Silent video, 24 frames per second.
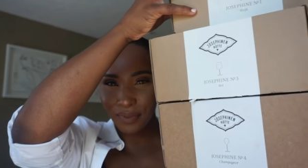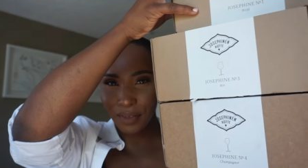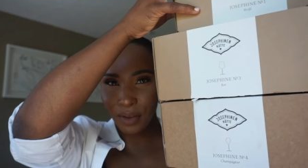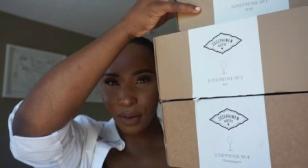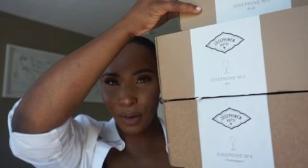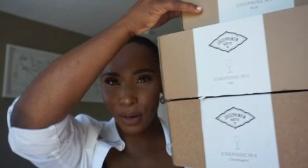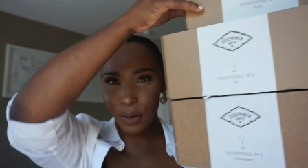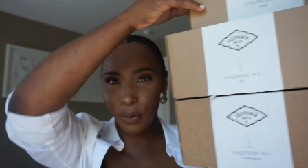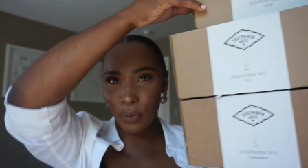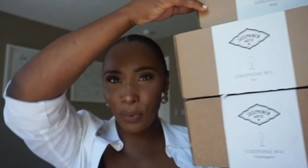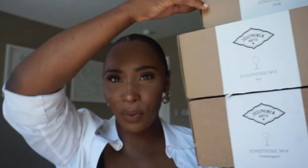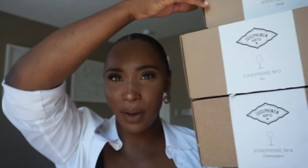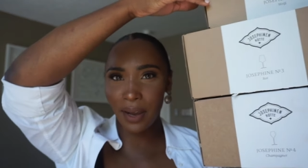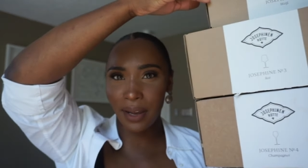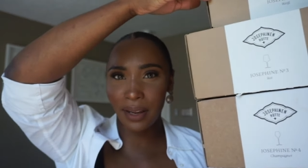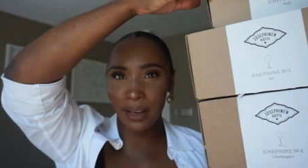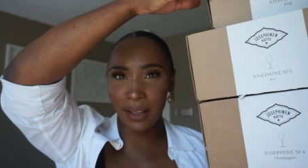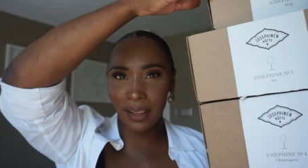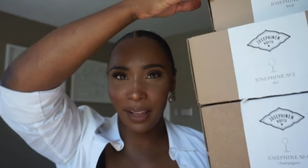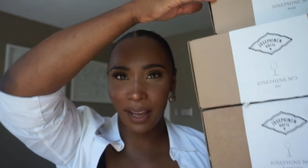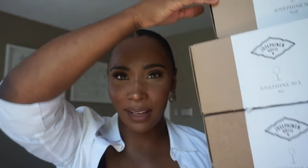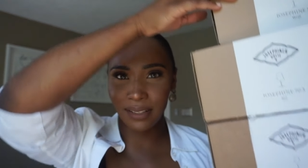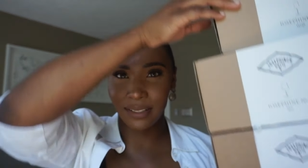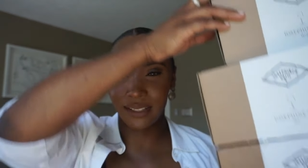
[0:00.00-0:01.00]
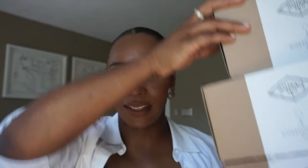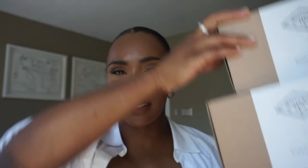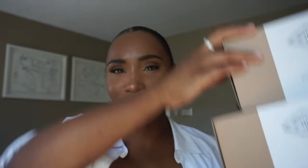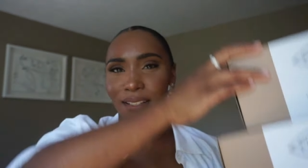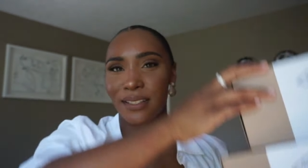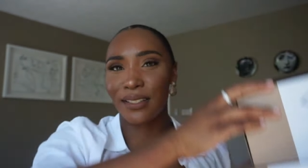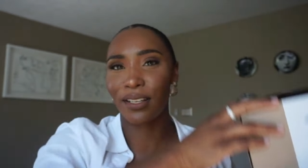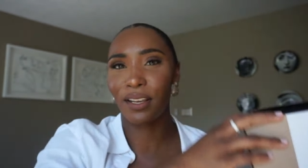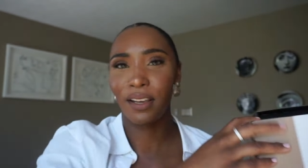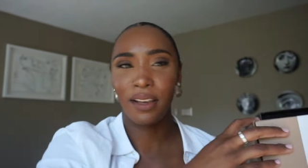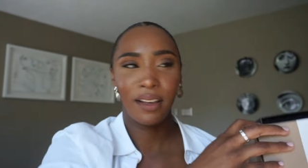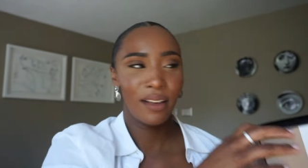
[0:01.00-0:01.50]
are wine
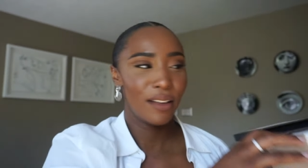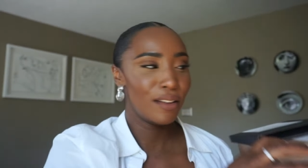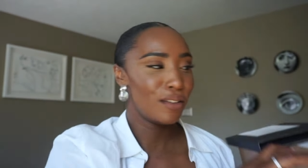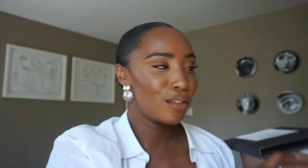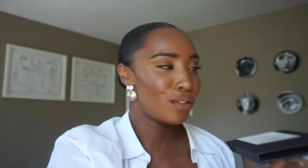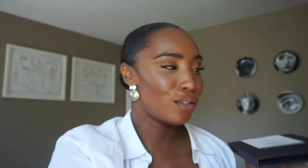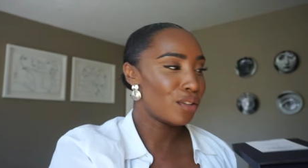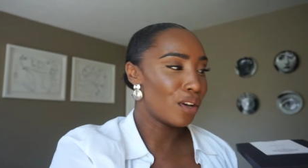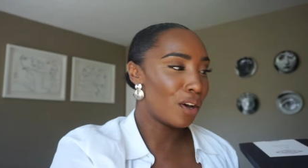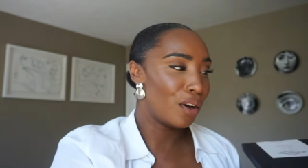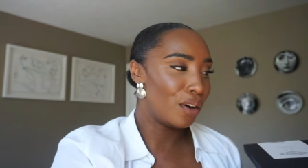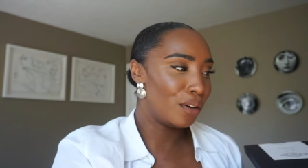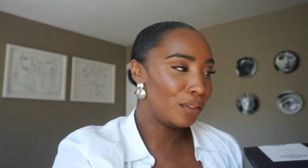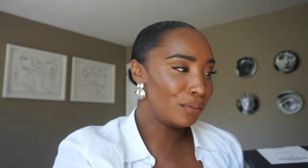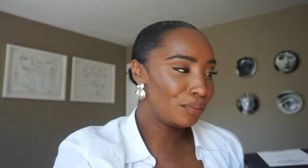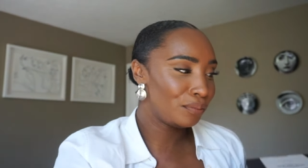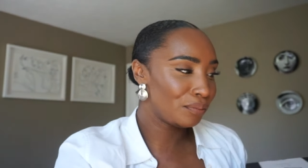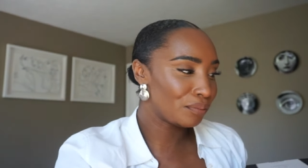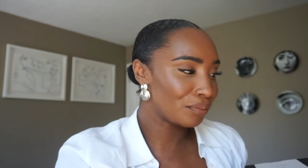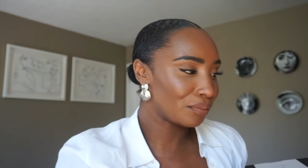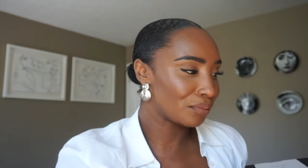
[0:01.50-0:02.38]
glasses. So